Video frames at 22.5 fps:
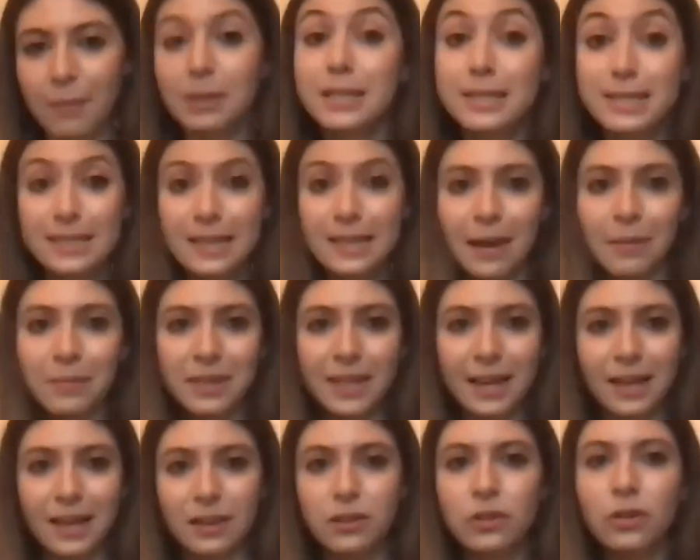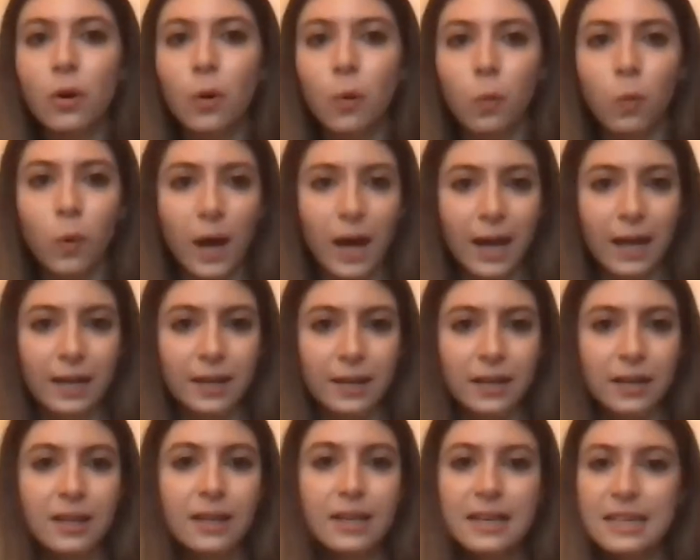It's time that no
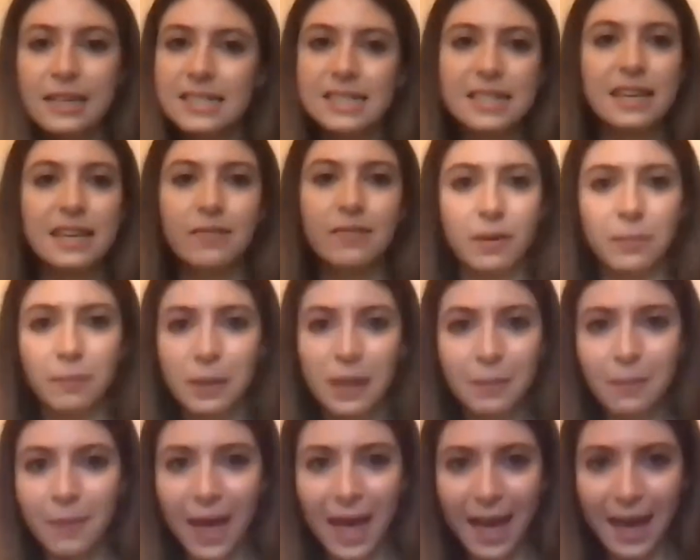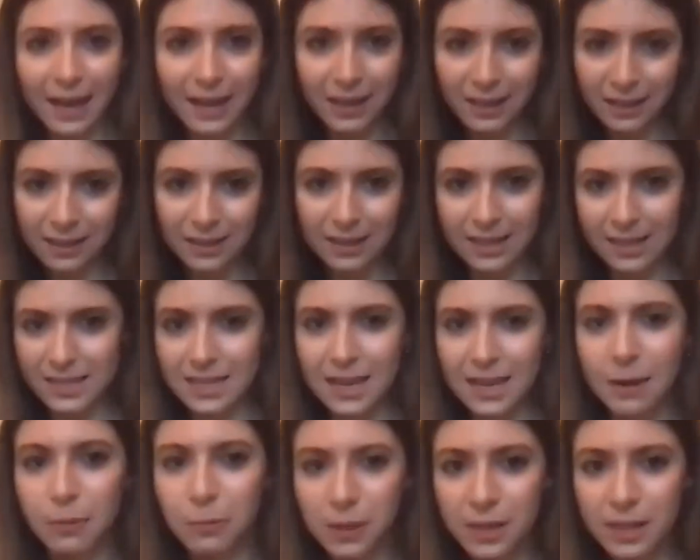one is giving me back, this
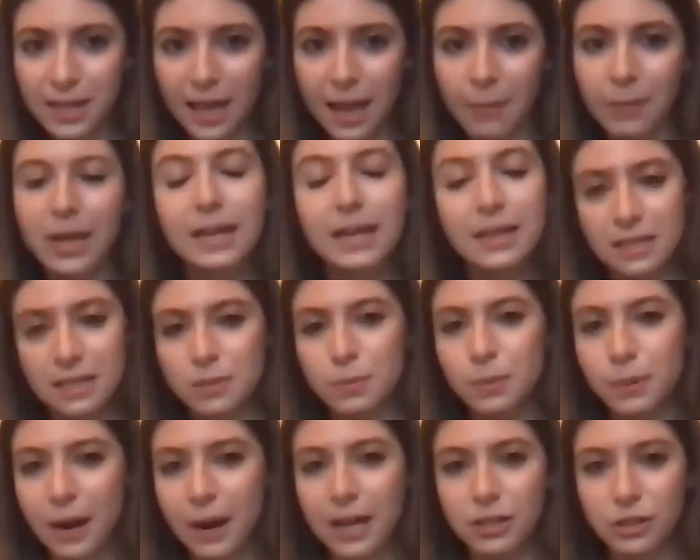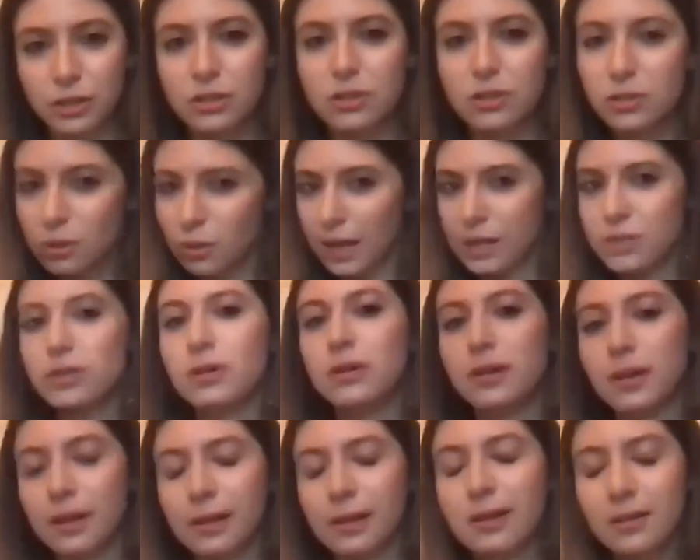time with them, and it's precious. So I
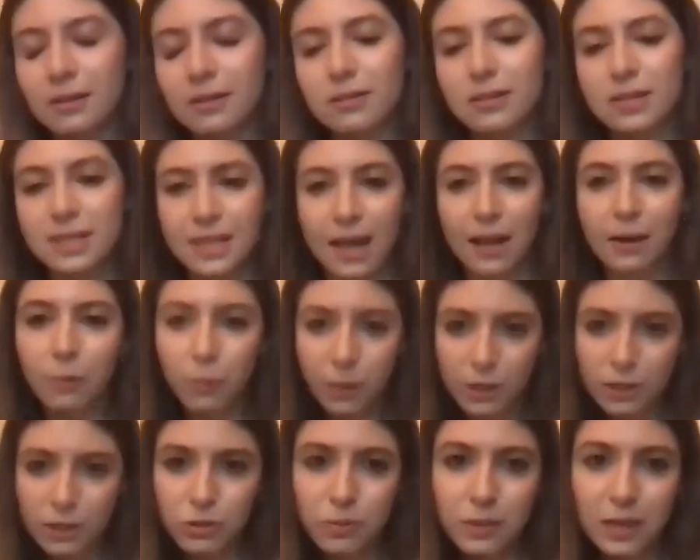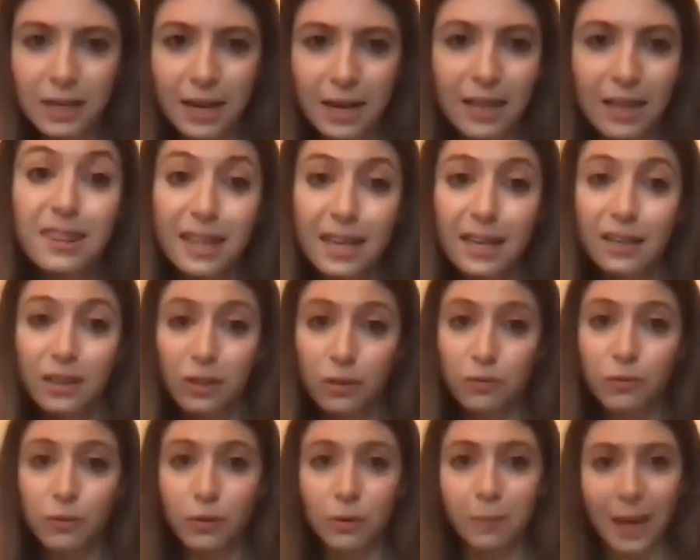totally understand what you mean. And thank
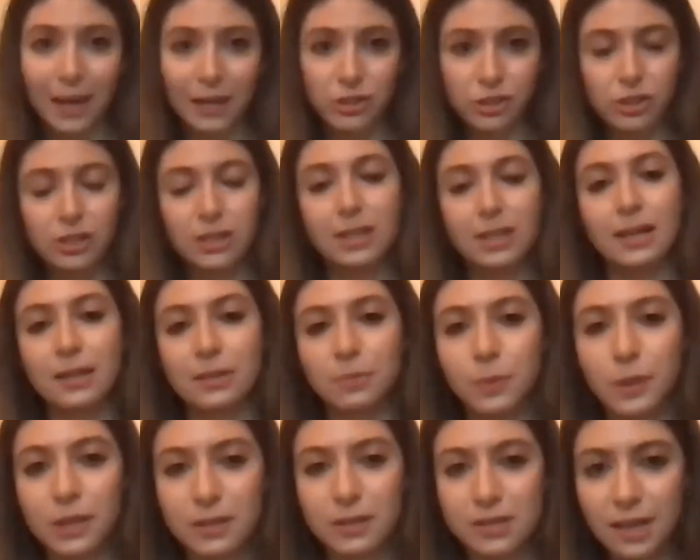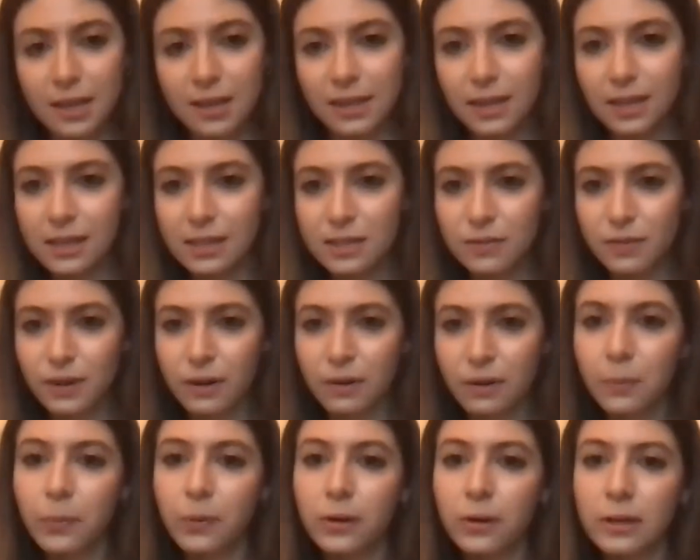you for mentioning it, because I think it's very
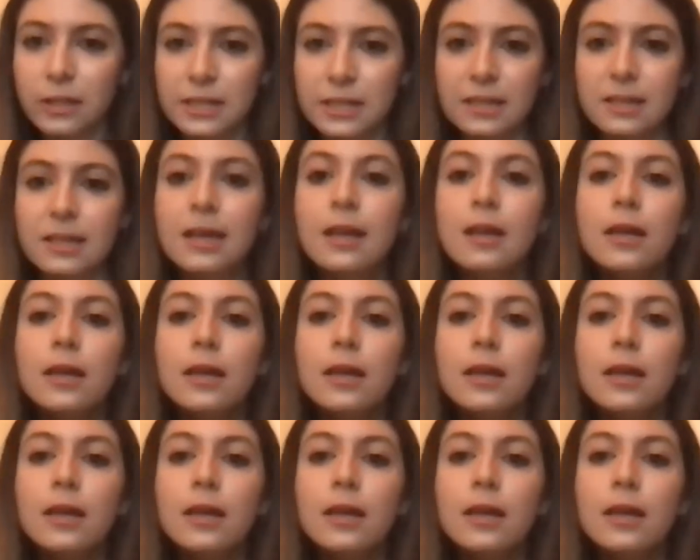important.